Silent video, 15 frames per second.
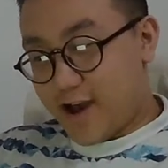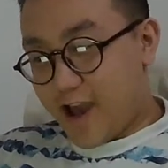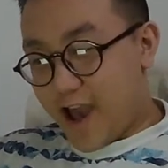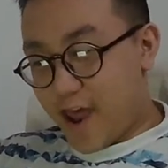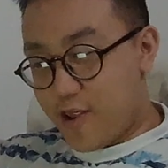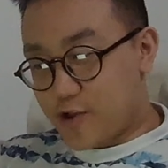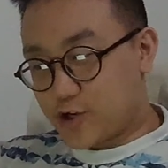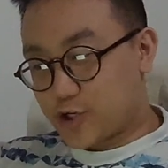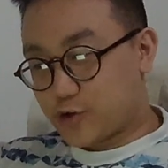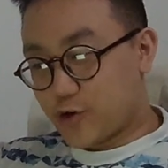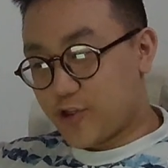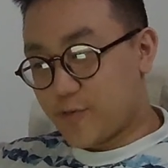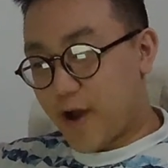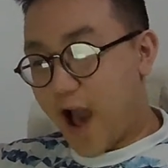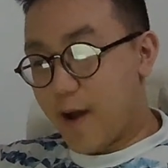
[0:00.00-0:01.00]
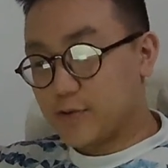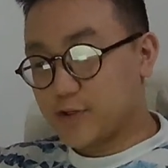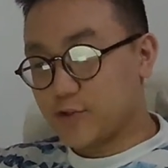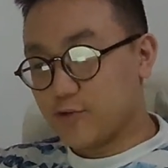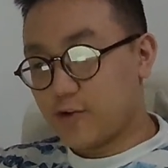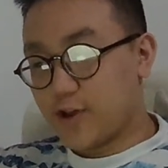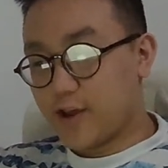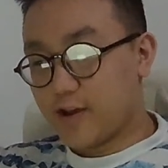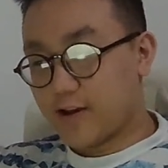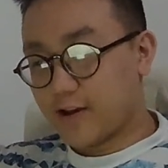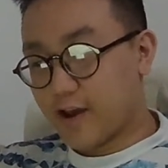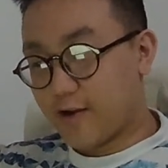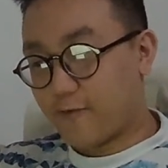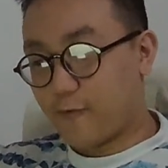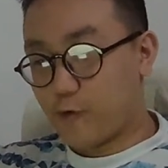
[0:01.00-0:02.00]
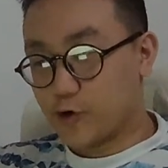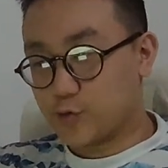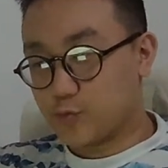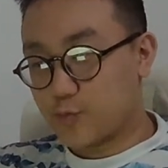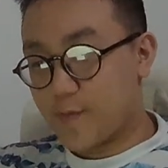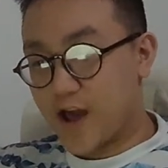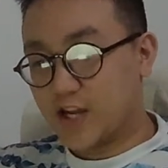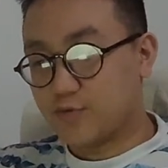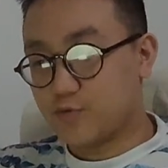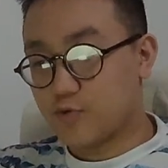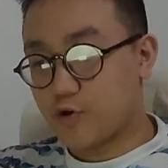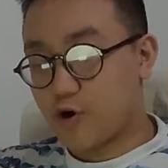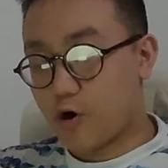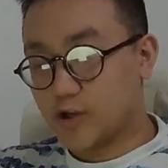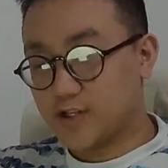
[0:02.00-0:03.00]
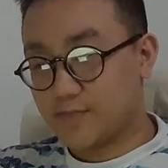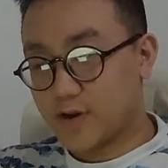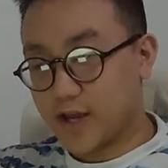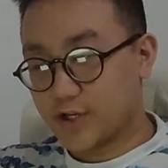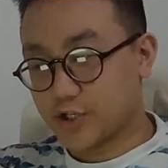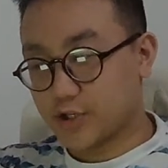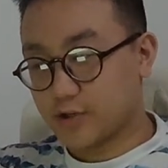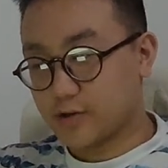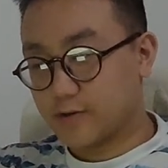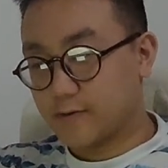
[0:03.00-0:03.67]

and destroy them absolutely and force more manageable contemplation.